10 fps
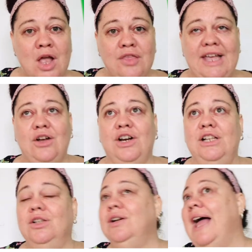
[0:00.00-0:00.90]
they're gonna
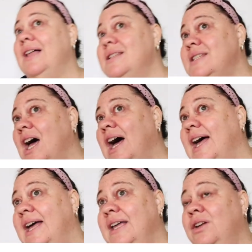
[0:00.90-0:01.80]
look
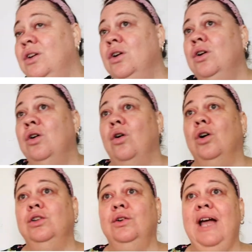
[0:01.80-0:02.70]
outside or
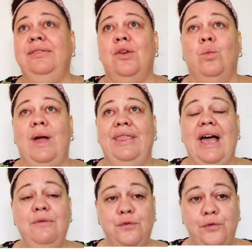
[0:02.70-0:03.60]
look at the
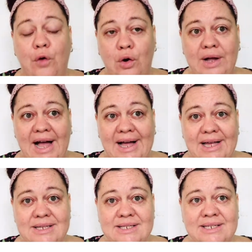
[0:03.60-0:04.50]
weather
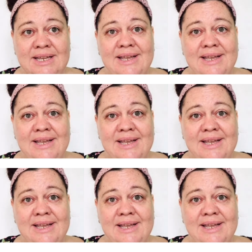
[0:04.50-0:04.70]
forecast